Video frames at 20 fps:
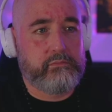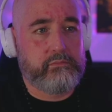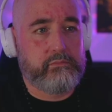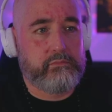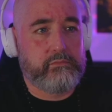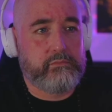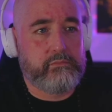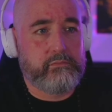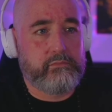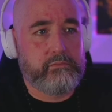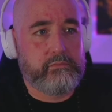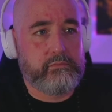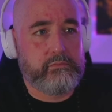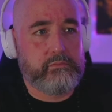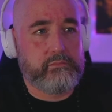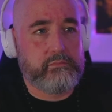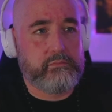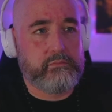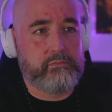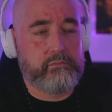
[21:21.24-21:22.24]
was supposed to go
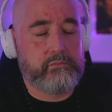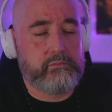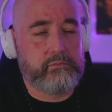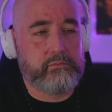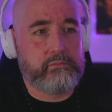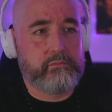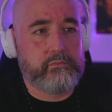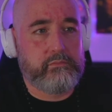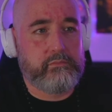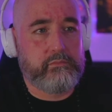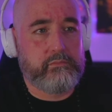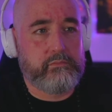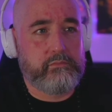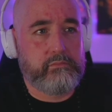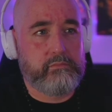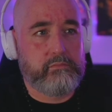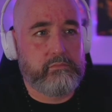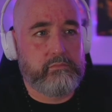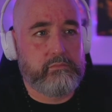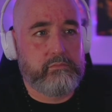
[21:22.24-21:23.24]
over to the
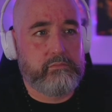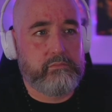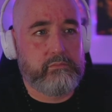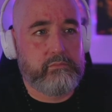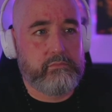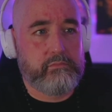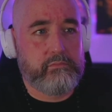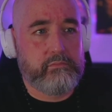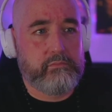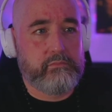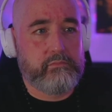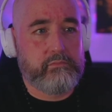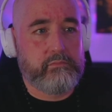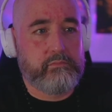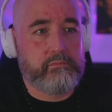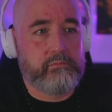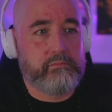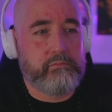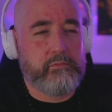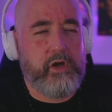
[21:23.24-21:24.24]
campus and pick up some
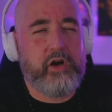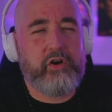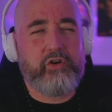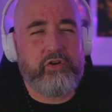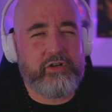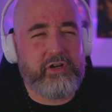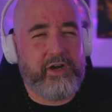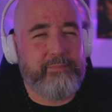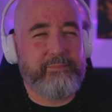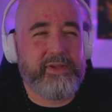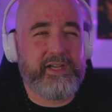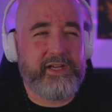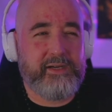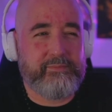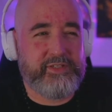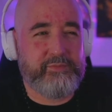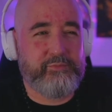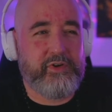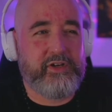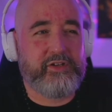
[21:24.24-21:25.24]
work. I've got to go and pick
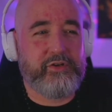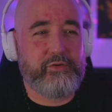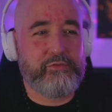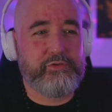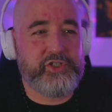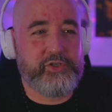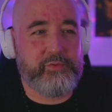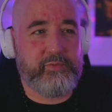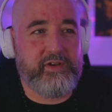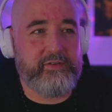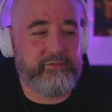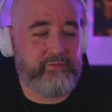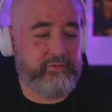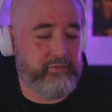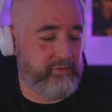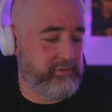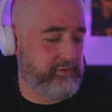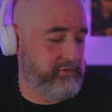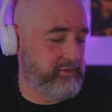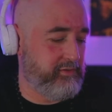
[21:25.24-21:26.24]
up some work. Of course you
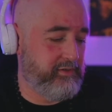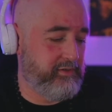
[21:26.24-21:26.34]
have.